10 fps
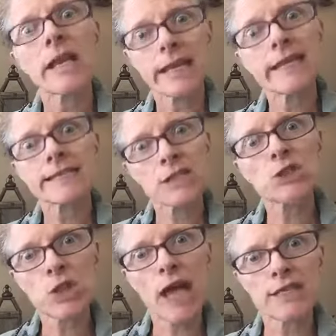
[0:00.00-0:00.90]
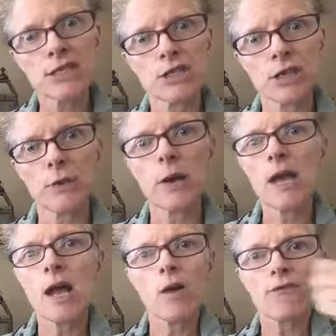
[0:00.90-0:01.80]
It still lies to you.
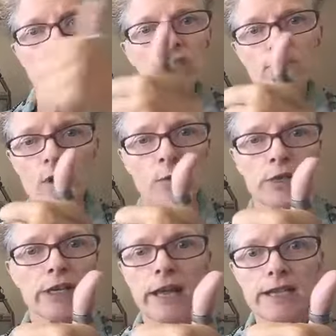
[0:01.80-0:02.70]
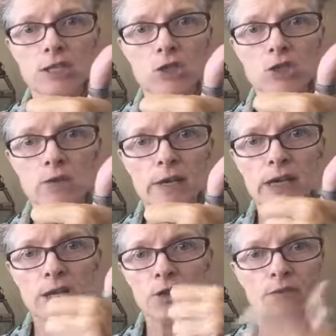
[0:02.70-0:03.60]
First of all, when you get out of surgery,
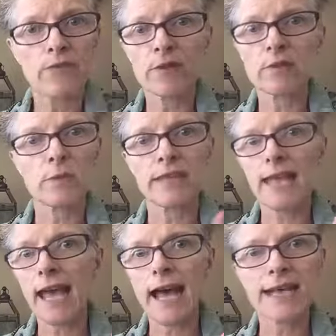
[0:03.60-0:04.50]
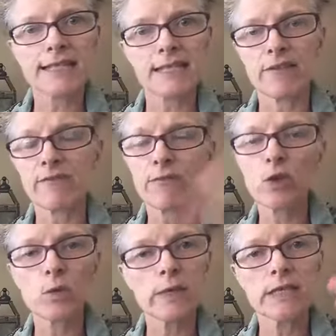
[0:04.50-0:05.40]
you're filled with gas and
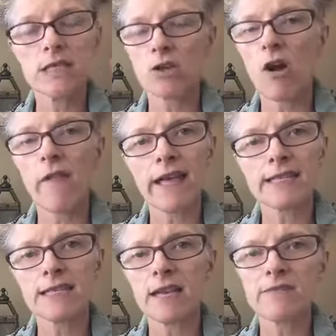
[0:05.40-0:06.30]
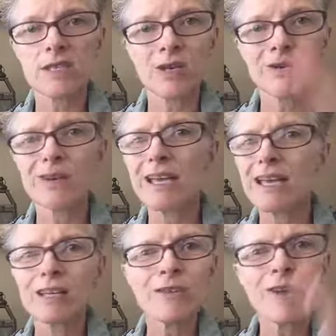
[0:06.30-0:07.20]
fluids and all that stuff. So
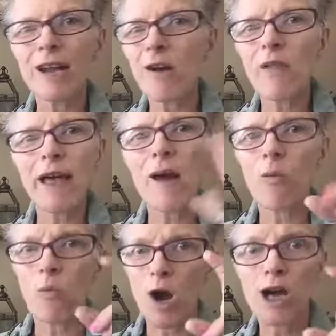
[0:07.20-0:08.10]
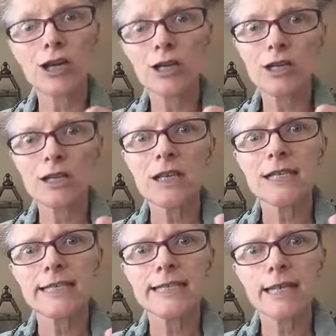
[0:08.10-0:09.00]
you've got all that water
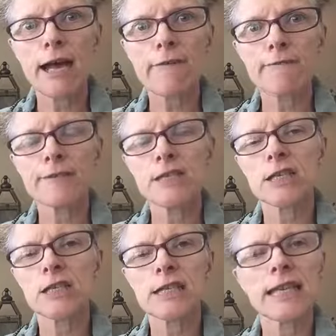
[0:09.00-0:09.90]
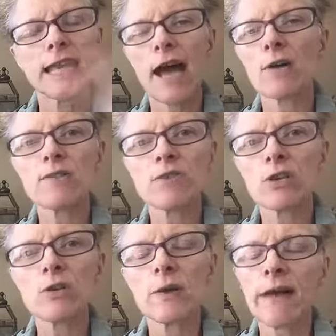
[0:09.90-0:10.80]
stuff to get out of
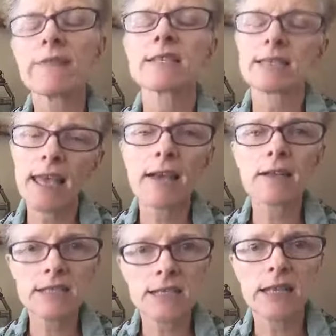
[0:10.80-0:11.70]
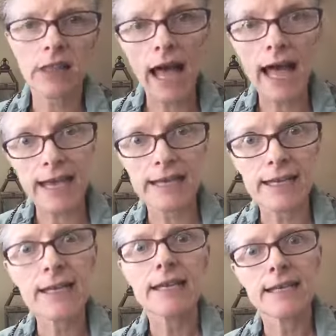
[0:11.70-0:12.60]
you, and the scale is gonna lie.
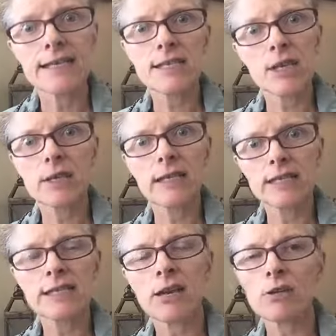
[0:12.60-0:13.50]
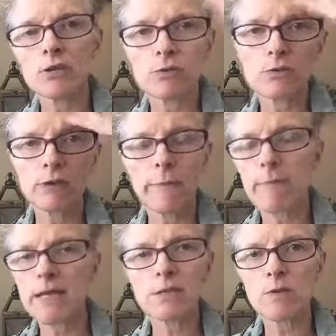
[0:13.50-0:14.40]
It's gonna tell you and
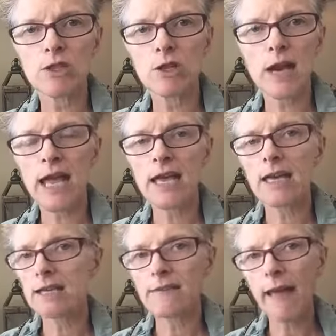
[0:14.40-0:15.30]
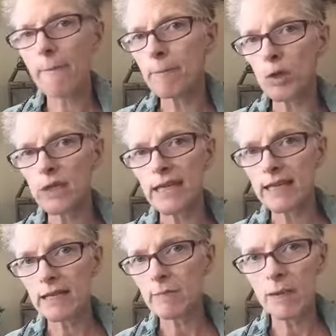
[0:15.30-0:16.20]
mess with your head, and that bully
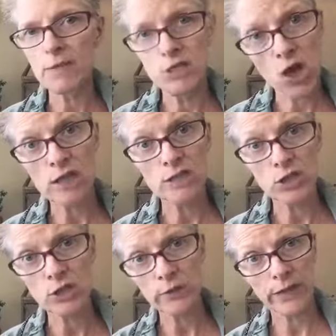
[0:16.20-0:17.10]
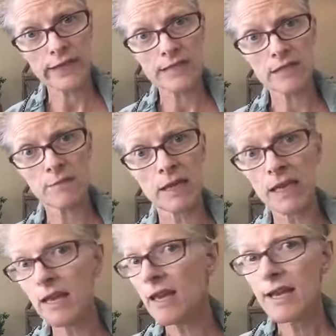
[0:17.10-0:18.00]
that maybe talks to you like it did
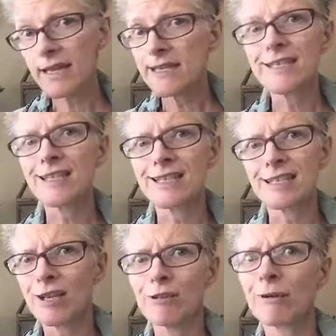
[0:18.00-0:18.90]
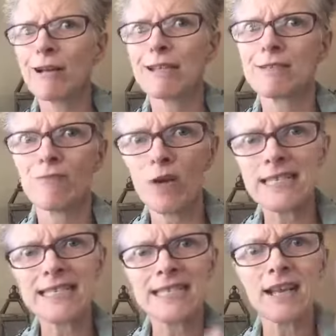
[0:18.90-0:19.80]
me is gonna tell you all kinds of
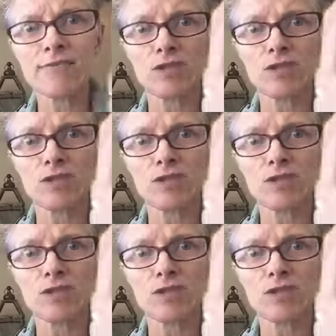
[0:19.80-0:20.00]
crazy stuff.